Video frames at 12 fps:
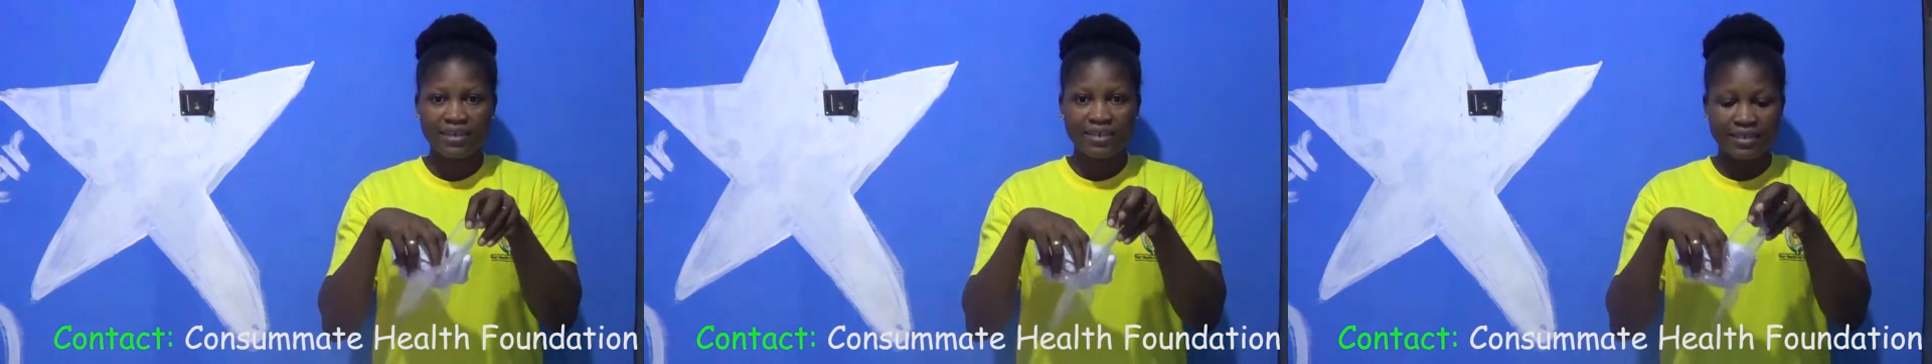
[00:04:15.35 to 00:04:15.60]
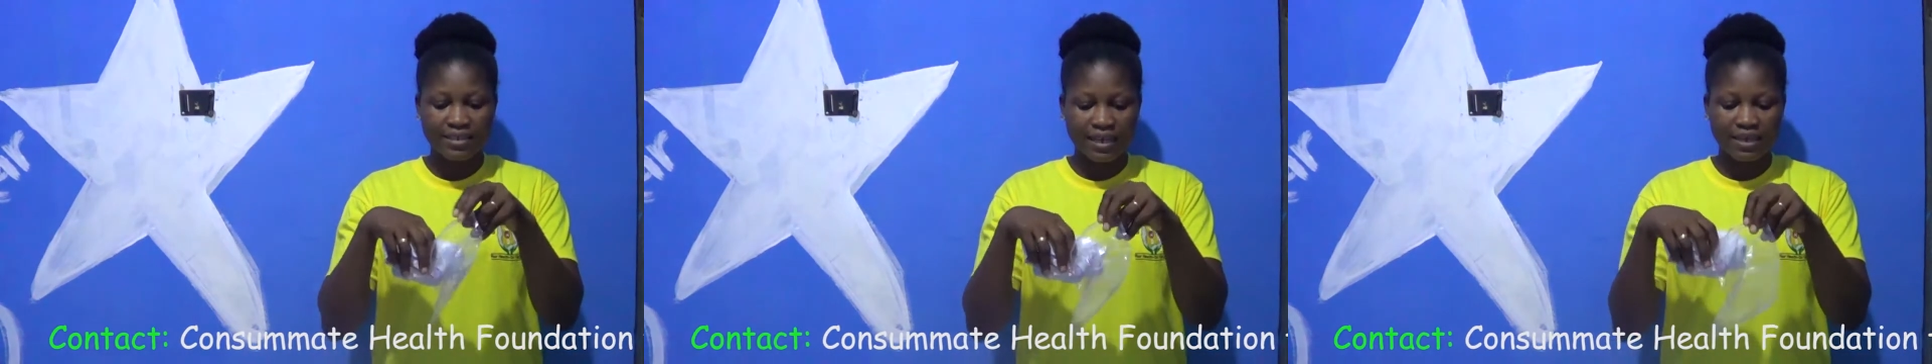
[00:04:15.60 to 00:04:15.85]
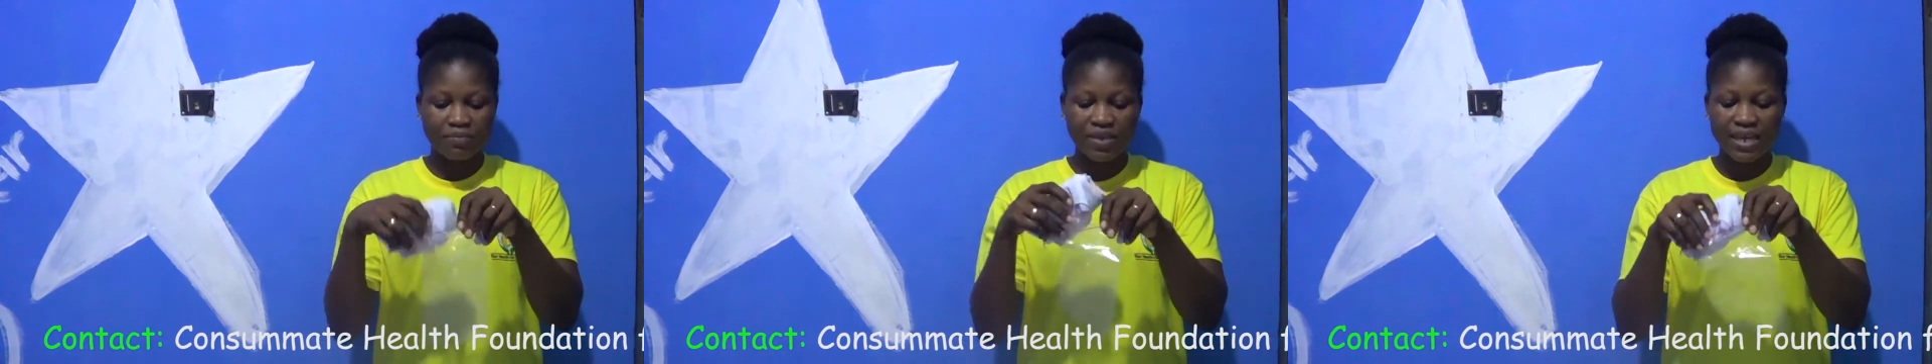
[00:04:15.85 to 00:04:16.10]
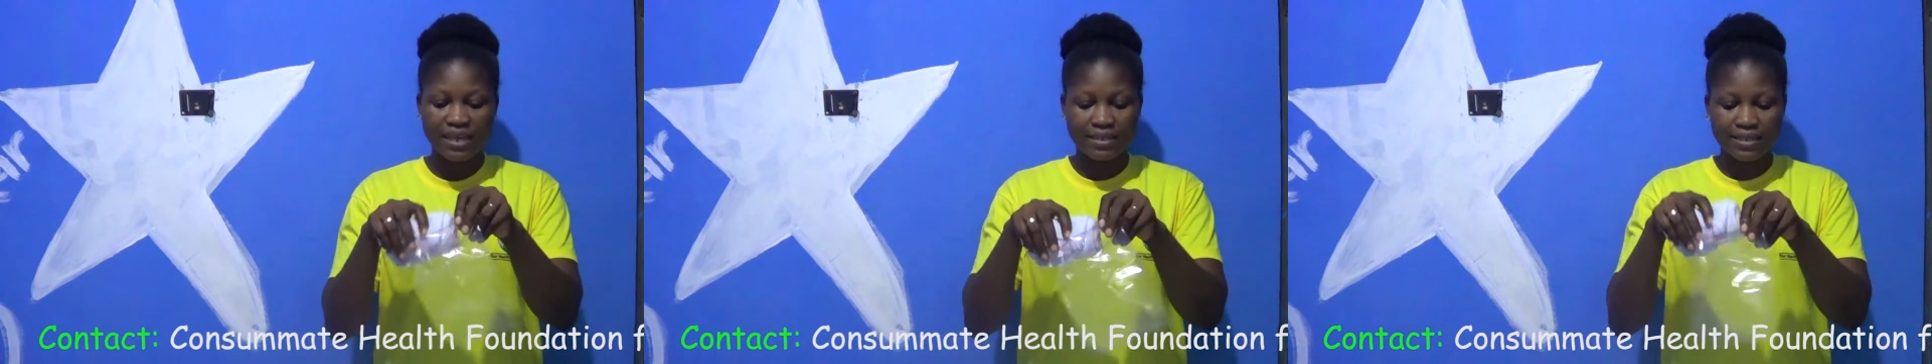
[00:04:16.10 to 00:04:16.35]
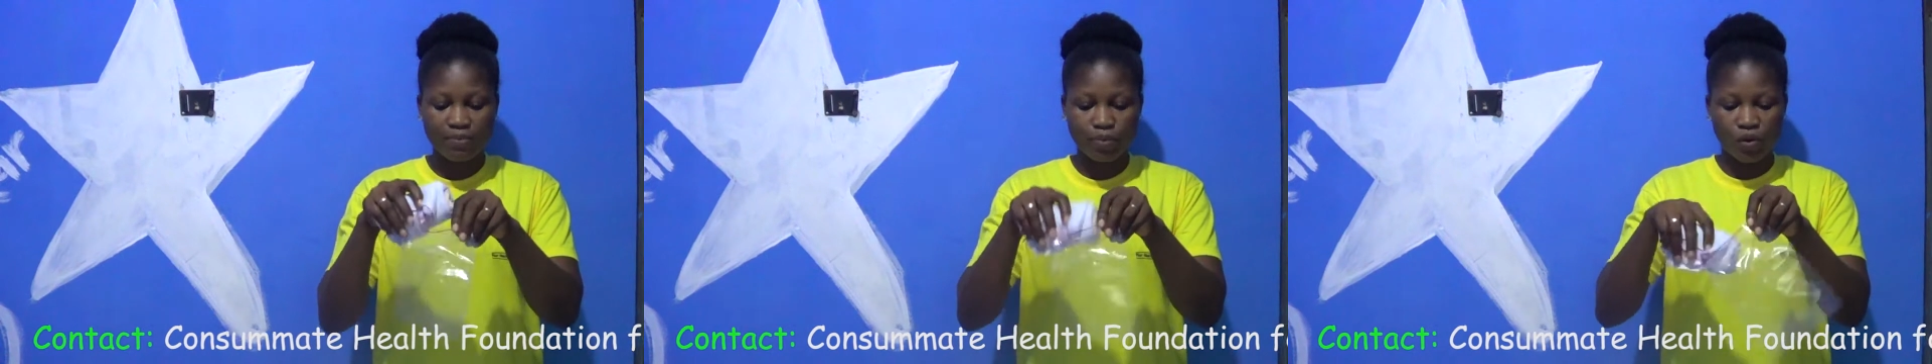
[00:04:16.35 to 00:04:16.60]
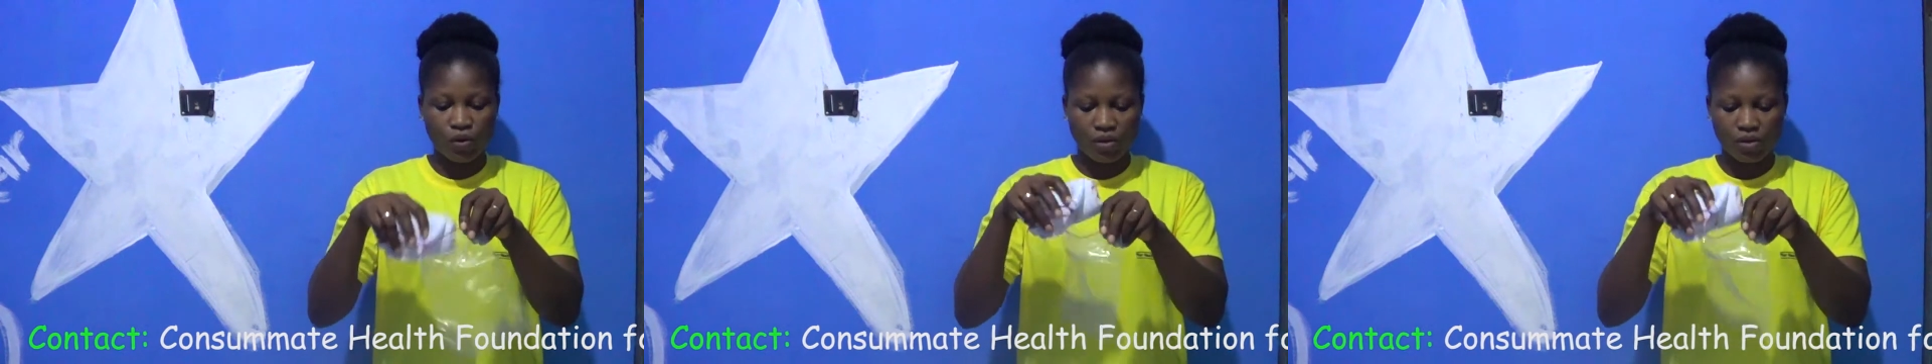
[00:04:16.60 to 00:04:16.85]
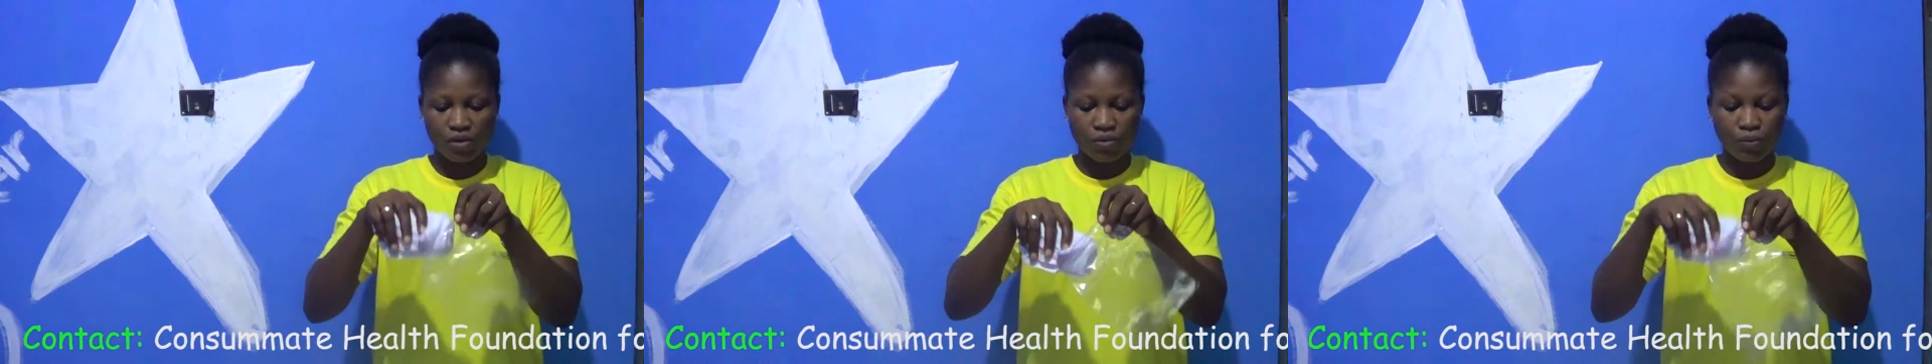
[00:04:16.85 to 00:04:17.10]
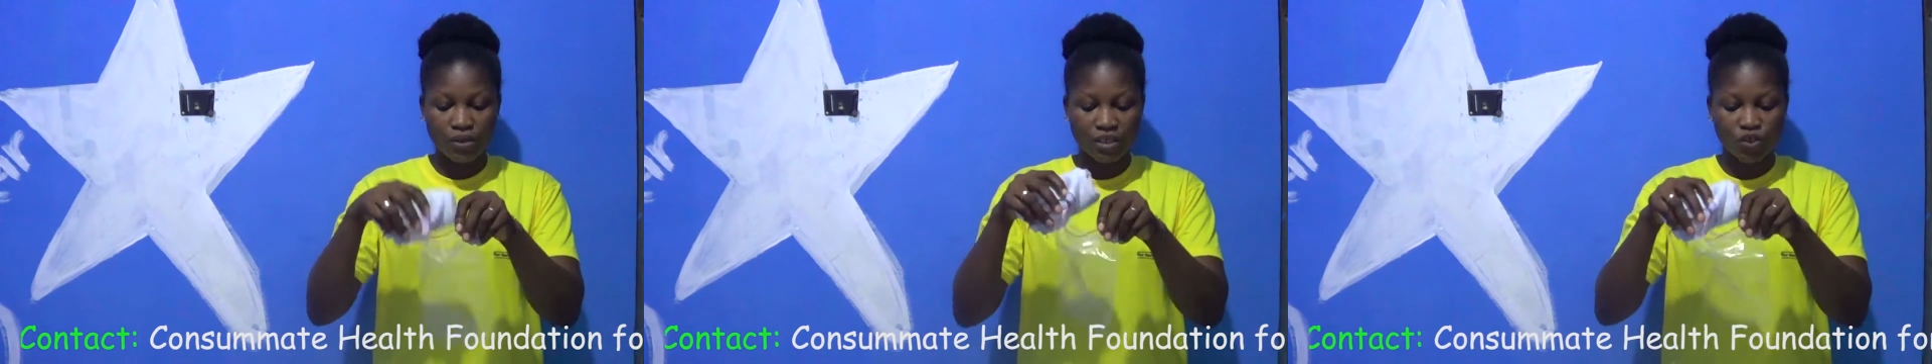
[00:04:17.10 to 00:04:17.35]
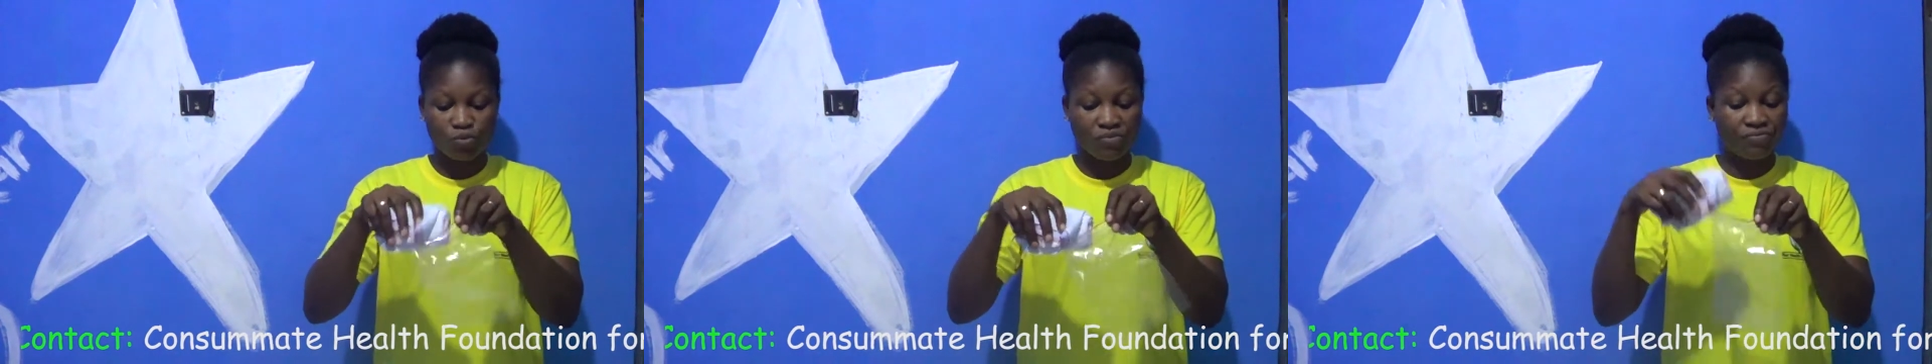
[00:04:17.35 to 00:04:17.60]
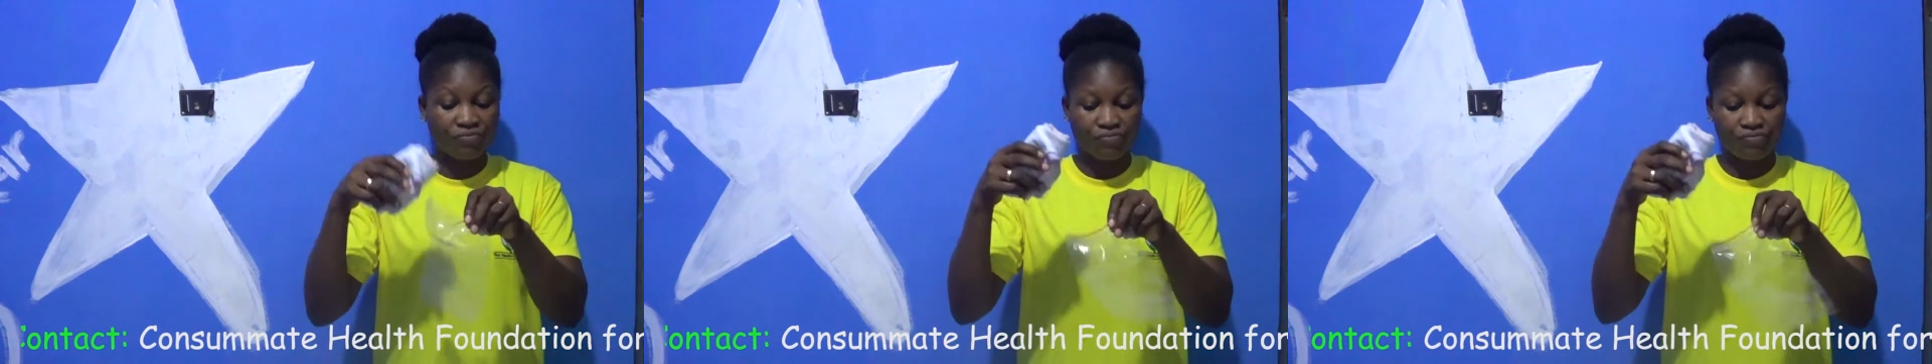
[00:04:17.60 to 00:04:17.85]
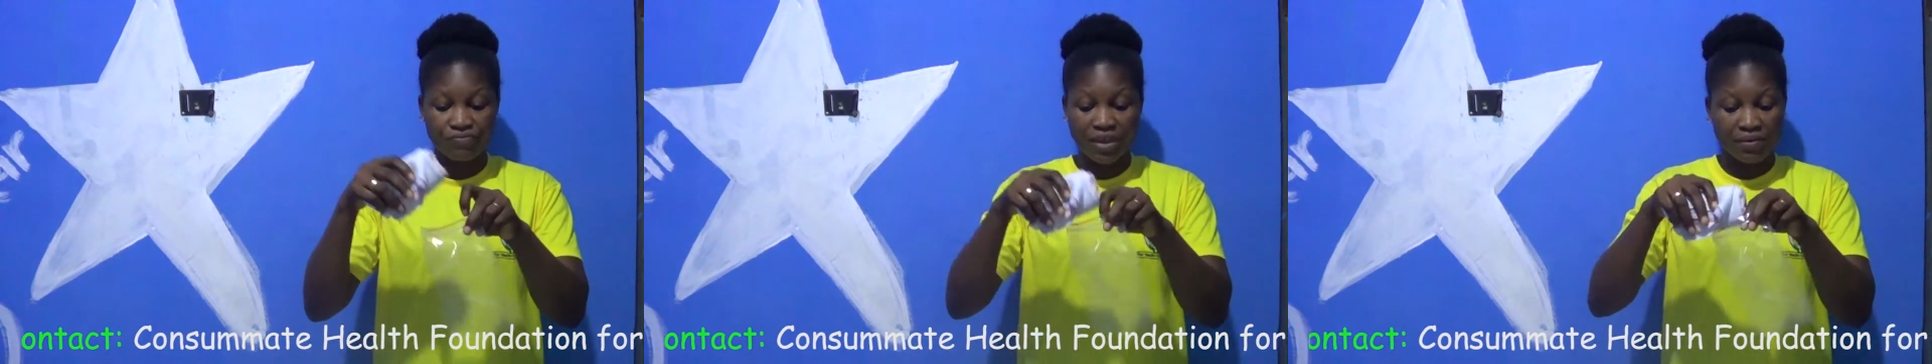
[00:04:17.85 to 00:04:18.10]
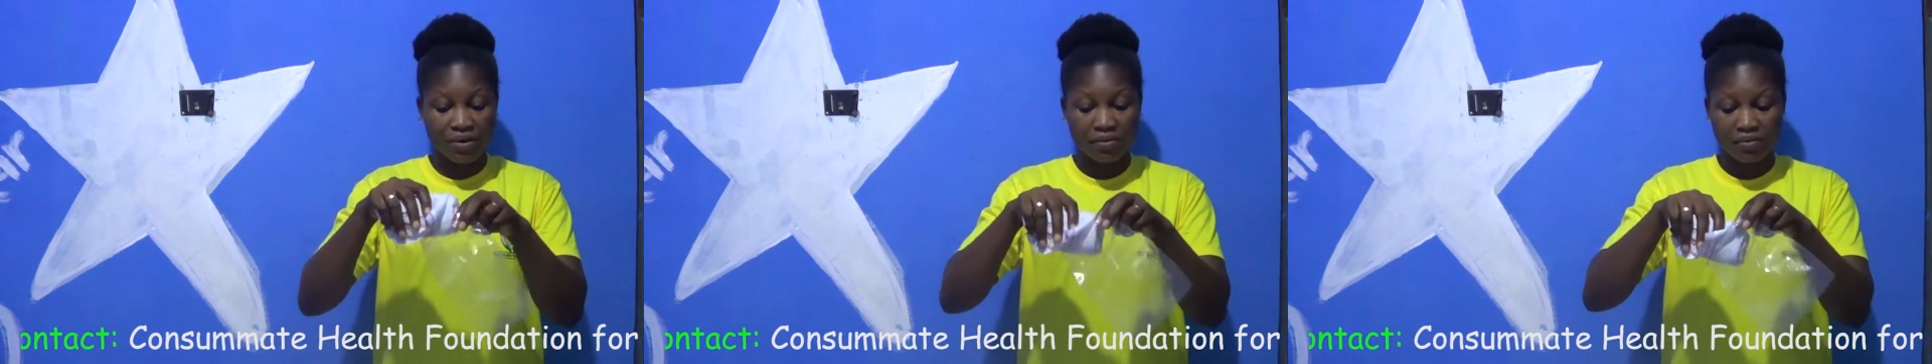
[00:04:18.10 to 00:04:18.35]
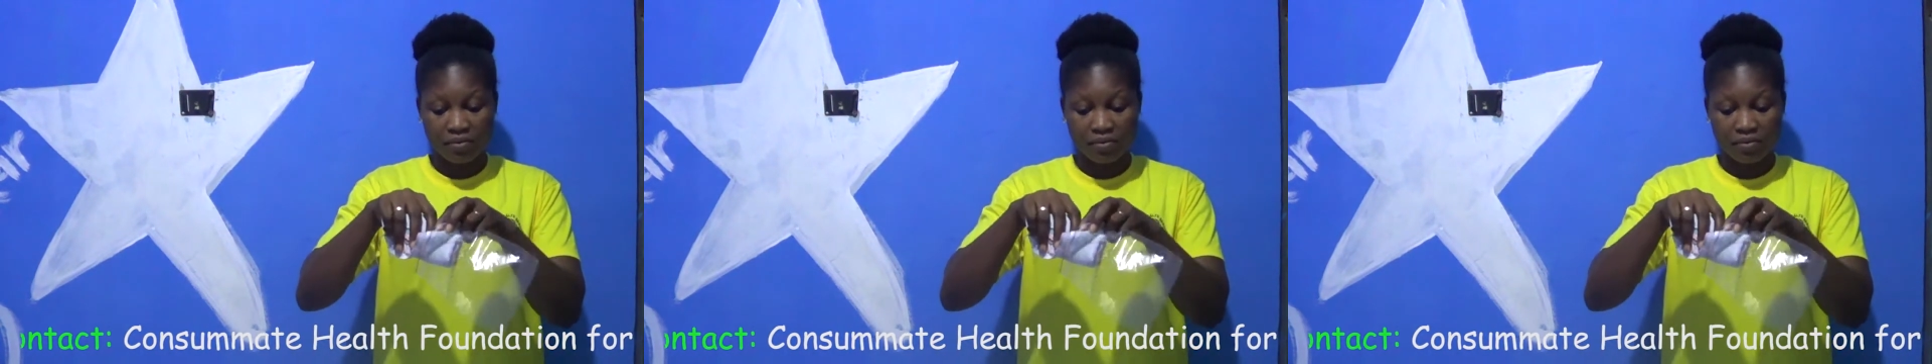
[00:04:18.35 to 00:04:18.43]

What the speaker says: It can be a Ziploc, which is very